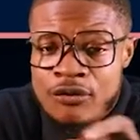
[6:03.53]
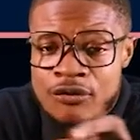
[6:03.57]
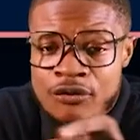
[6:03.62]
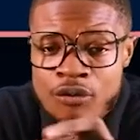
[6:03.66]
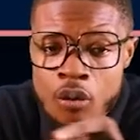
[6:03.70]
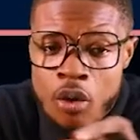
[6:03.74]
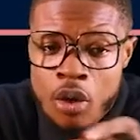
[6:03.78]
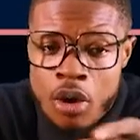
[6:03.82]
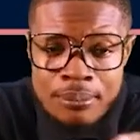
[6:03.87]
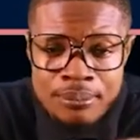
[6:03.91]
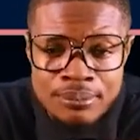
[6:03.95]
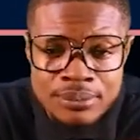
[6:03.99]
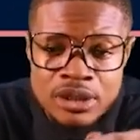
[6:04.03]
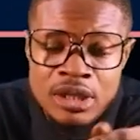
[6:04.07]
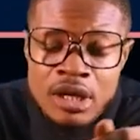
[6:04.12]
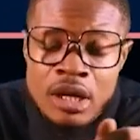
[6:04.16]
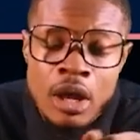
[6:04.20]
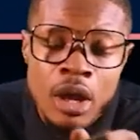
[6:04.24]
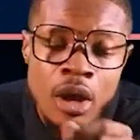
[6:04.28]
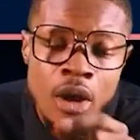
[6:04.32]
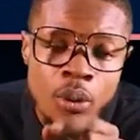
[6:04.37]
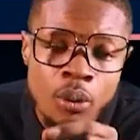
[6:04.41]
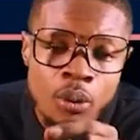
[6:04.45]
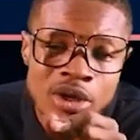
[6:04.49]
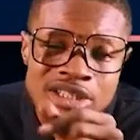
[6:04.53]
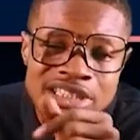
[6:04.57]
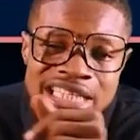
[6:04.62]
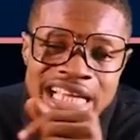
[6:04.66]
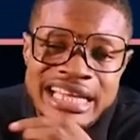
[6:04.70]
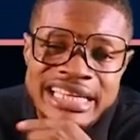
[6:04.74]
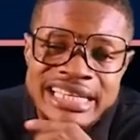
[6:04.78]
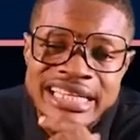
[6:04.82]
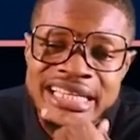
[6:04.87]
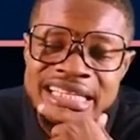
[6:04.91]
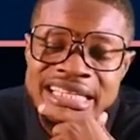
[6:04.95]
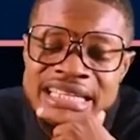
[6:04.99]
of worms. What
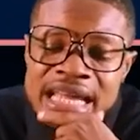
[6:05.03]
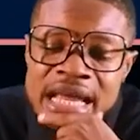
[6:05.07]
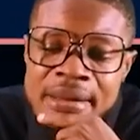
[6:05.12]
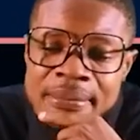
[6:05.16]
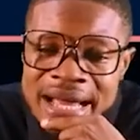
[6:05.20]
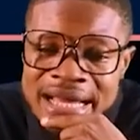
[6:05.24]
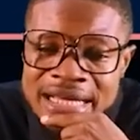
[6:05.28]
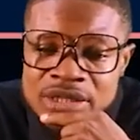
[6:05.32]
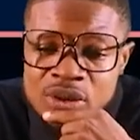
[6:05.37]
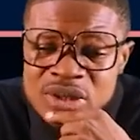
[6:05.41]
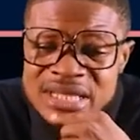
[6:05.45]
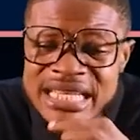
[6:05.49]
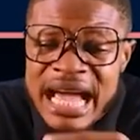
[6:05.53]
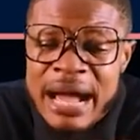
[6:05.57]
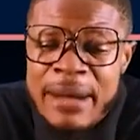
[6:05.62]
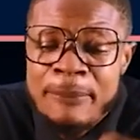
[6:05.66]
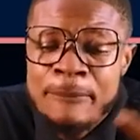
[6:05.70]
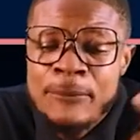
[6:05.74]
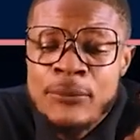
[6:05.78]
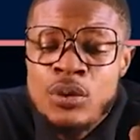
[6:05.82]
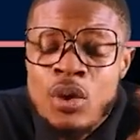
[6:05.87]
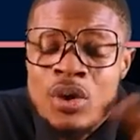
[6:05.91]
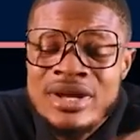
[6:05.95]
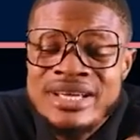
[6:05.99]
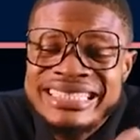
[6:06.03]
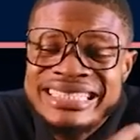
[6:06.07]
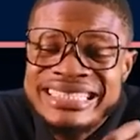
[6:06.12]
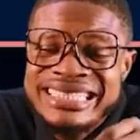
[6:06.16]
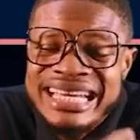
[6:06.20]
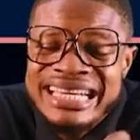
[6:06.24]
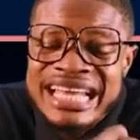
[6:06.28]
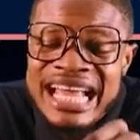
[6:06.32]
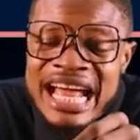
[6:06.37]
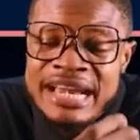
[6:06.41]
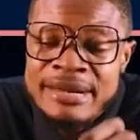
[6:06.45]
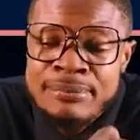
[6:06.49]
are they? Nematode. They are
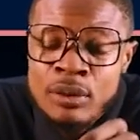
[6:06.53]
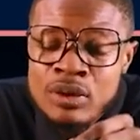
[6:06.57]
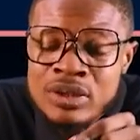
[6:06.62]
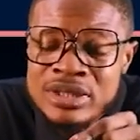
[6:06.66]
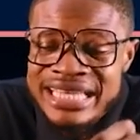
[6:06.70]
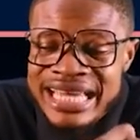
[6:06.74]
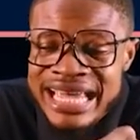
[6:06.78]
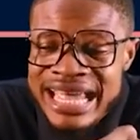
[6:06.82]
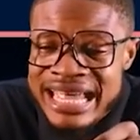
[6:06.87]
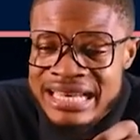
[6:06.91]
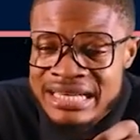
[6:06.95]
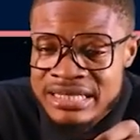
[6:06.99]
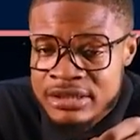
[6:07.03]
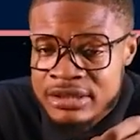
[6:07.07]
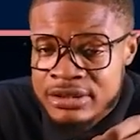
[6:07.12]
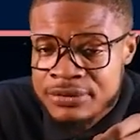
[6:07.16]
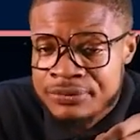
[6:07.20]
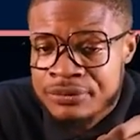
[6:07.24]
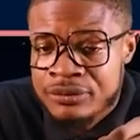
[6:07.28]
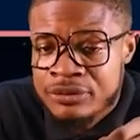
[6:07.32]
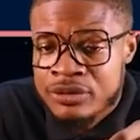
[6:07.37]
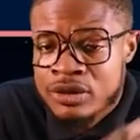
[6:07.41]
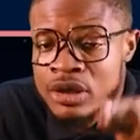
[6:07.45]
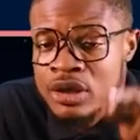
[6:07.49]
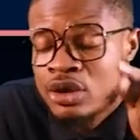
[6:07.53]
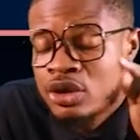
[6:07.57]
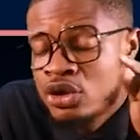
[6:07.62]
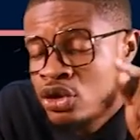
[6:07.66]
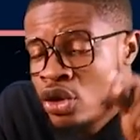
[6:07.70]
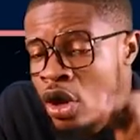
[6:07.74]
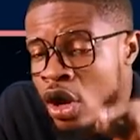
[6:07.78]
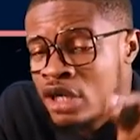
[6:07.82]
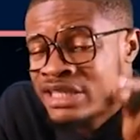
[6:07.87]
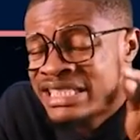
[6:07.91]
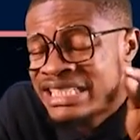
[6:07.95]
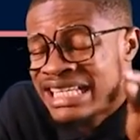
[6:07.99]
pointed at both ends.
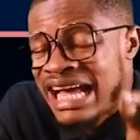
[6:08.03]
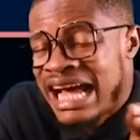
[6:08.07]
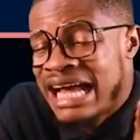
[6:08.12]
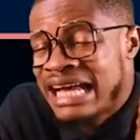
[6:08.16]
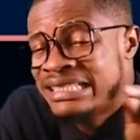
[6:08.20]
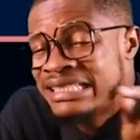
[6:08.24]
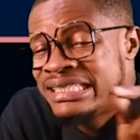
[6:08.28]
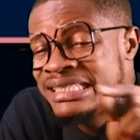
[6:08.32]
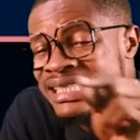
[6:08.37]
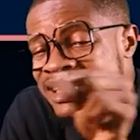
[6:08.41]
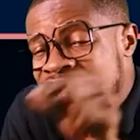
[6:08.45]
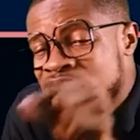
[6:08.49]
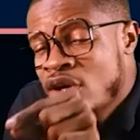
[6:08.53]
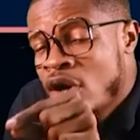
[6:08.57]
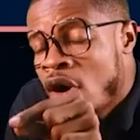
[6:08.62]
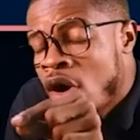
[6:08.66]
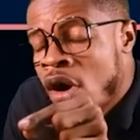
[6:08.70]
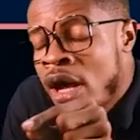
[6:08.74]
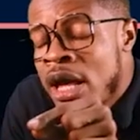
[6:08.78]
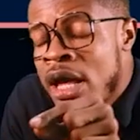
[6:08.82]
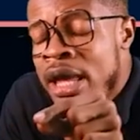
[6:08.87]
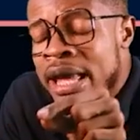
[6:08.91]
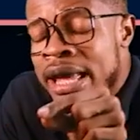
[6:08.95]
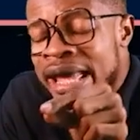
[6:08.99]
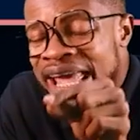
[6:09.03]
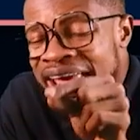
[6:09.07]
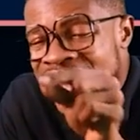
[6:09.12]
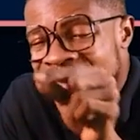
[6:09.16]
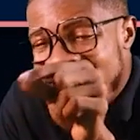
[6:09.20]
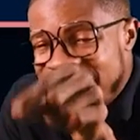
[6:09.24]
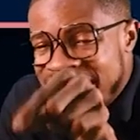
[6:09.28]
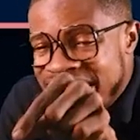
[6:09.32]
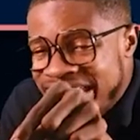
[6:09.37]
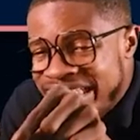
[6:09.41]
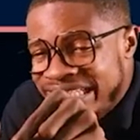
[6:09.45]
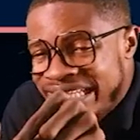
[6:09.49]
Not anterior
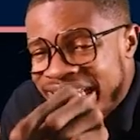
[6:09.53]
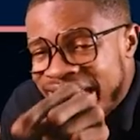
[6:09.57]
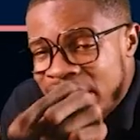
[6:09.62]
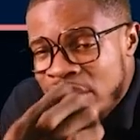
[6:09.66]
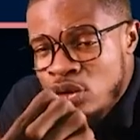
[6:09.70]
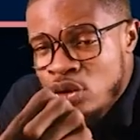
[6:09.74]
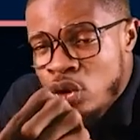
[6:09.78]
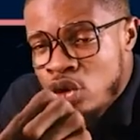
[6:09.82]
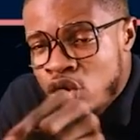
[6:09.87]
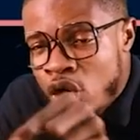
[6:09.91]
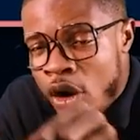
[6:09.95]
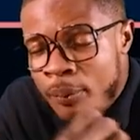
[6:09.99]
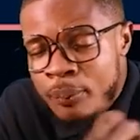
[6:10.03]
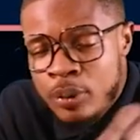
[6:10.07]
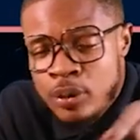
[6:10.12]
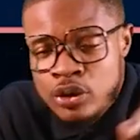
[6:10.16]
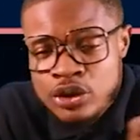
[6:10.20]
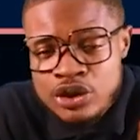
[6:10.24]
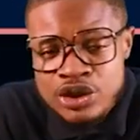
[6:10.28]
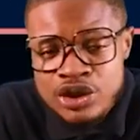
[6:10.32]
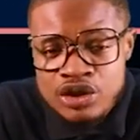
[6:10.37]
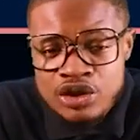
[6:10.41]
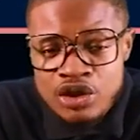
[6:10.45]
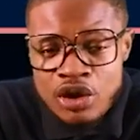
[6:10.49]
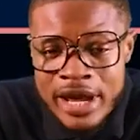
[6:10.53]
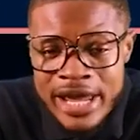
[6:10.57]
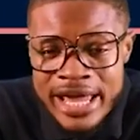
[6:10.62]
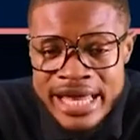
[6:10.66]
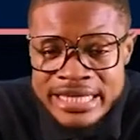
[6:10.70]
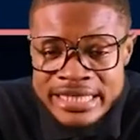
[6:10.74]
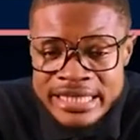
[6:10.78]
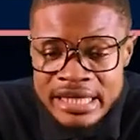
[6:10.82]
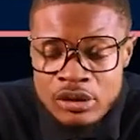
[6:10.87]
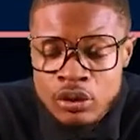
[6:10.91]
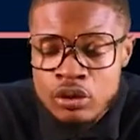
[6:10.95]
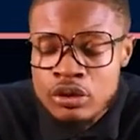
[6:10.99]
end alone or posterior
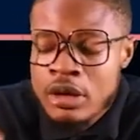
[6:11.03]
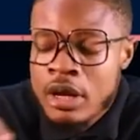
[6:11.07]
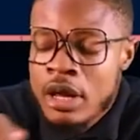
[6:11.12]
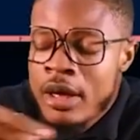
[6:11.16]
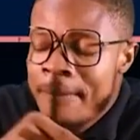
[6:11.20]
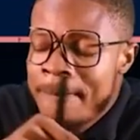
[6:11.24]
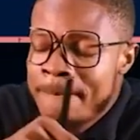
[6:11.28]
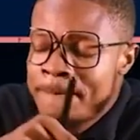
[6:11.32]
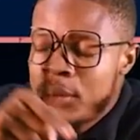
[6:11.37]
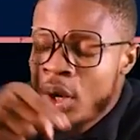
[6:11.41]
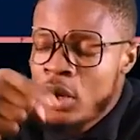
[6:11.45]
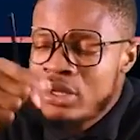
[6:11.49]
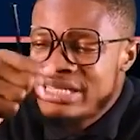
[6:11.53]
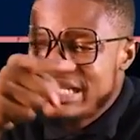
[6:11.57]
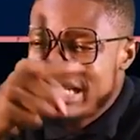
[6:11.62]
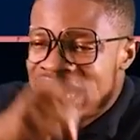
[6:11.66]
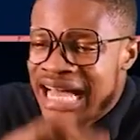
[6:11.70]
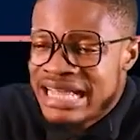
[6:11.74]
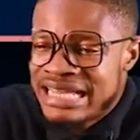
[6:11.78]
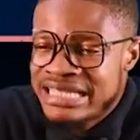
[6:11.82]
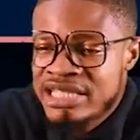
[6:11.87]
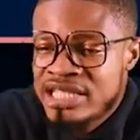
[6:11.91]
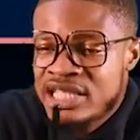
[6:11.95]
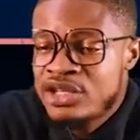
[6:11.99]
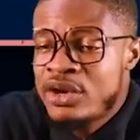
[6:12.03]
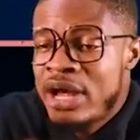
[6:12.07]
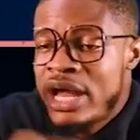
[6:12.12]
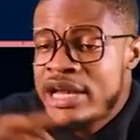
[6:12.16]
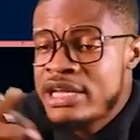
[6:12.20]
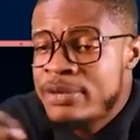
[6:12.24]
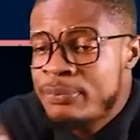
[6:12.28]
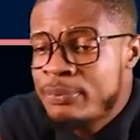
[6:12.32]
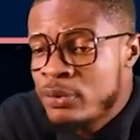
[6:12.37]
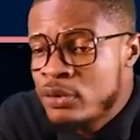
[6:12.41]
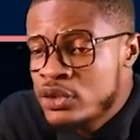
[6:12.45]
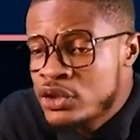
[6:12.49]
end alone. Both the anterior
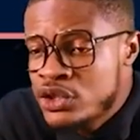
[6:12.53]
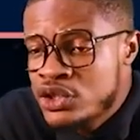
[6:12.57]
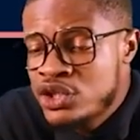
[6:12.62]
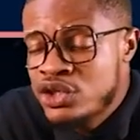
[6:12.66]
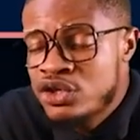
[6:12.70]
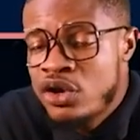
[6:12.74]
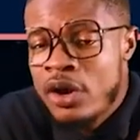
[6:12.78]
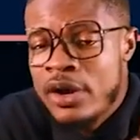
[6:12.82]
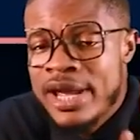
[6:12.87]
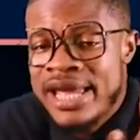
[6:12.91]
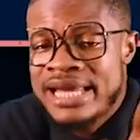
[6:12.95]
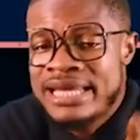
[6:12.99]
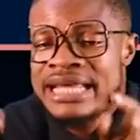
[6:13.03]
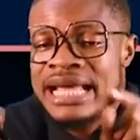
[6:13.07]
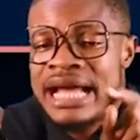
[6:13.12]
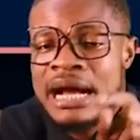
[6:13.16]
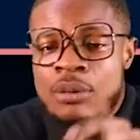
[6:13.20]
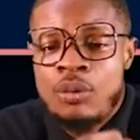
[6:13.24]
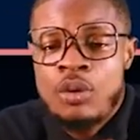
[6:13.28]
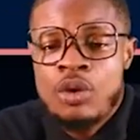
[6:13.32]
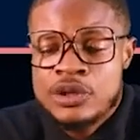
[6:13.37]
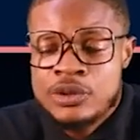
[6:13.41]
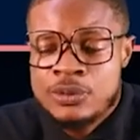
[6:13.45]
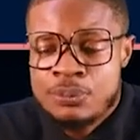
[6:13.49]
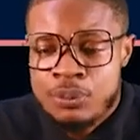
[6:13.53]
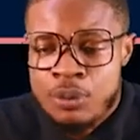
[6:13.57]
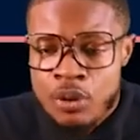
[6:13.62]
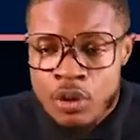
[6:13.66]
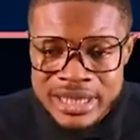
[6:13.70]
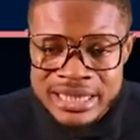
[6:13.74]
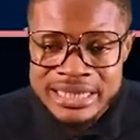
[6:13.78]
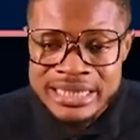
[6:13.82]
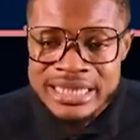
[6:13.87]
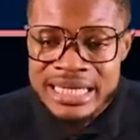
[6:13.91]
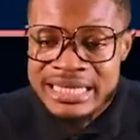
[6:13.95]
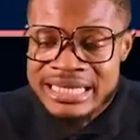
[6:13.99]
and the posterior end, they are what?
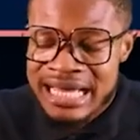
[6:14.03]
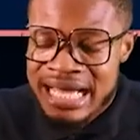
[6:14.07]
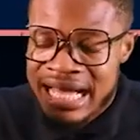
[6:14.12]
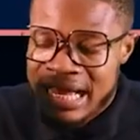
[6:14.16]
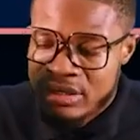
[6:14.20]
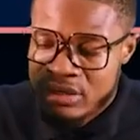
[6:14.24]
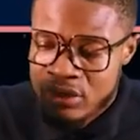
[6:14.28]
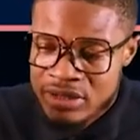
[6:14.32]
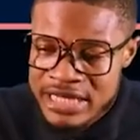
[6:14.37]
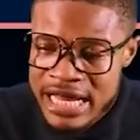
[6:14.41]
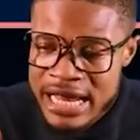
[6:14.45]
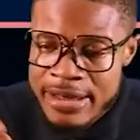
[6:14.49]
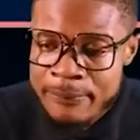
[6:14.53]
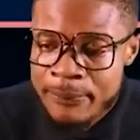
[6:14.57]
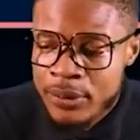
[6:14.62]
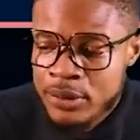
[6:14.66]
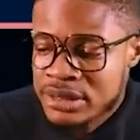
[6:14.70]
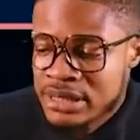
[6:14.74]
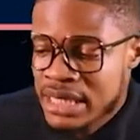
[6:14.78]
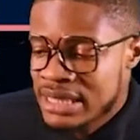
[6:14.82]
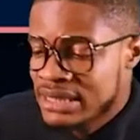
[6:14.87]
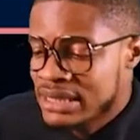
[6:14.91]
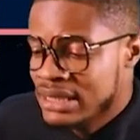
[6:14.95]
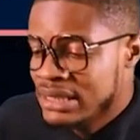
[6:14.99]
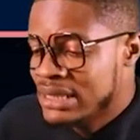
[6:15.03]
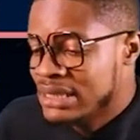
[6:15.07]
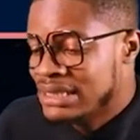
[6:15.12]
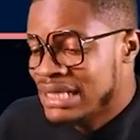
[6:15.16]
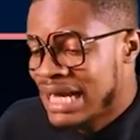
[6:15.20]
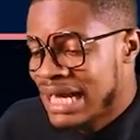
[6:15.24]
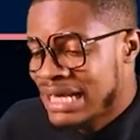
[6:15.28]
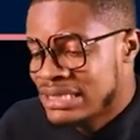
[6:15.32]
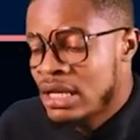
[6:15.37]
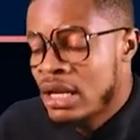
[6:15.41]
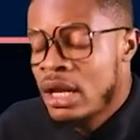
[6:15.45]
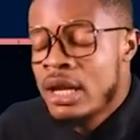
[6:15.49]
Pointed. Another important thing is
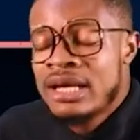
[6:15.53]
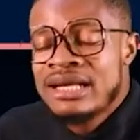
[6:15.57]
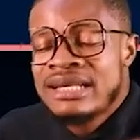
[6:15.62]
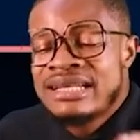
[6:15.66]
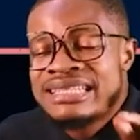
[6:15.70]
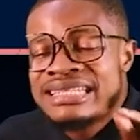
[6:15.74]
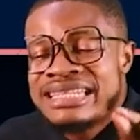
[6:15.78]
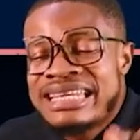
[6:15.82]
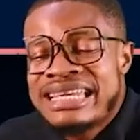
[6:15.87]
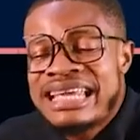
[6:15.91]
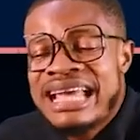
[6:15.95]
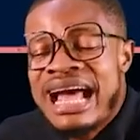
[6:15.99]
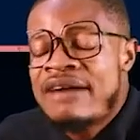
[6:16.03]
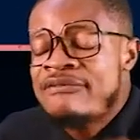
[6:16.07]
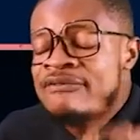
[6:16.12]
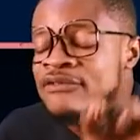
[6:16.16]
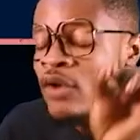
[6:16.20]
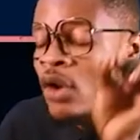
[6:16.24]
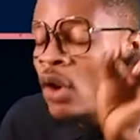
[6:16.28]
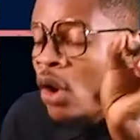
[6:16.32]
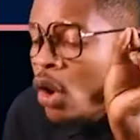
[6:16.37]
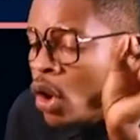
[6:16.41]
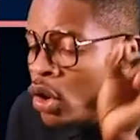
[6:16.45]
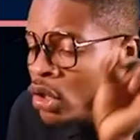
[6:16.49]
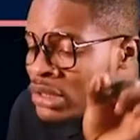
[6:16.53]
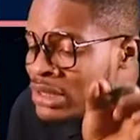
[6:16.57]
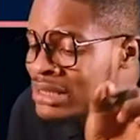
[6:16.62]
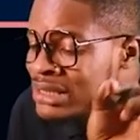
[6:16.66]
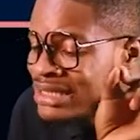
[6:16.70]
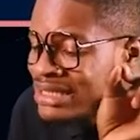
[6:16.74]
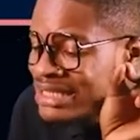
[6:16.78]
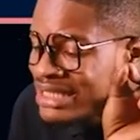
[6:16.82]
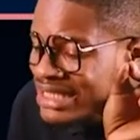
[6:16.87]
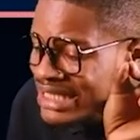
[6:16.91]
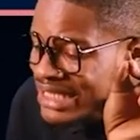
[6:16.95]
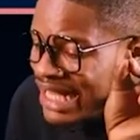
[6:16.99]
that they have
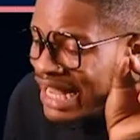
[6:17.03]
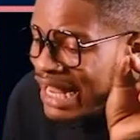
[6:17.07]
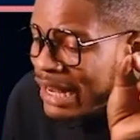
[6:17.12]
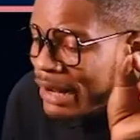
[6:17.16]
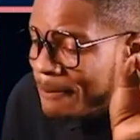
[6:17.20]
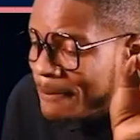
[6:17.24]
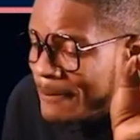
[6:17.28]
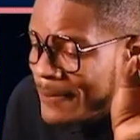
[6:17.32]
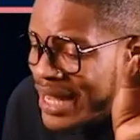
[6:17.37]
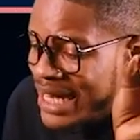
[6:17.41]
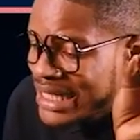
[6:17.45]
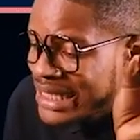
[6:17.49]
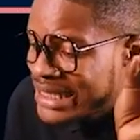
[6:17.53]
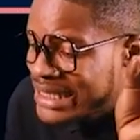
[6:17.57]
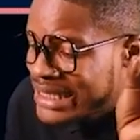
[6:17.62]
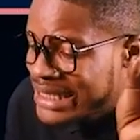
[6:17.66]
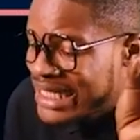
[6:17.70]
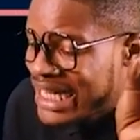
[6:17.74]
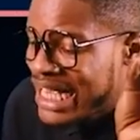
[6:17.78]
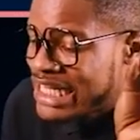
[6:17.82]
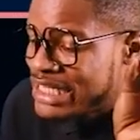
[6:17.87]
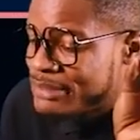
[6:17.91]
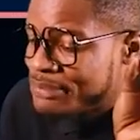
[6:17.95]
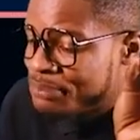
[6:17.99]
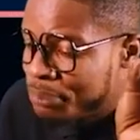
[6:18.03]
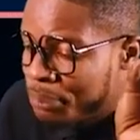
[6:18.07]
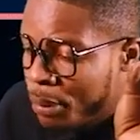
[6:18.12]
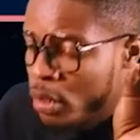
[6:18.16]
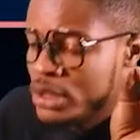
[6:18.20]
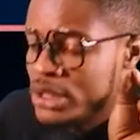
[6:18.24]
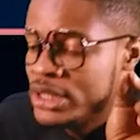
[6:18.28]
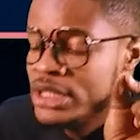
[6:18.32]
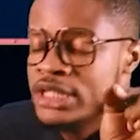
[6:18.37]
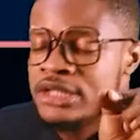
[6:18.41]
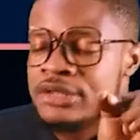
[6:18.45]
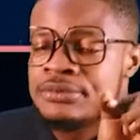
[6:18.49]
unsegmented
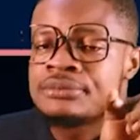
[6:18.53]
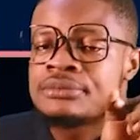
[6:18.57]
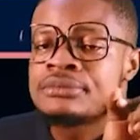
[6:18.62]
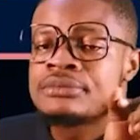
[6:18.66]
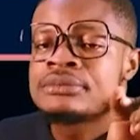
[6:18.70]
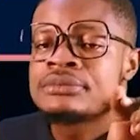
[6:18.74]
body.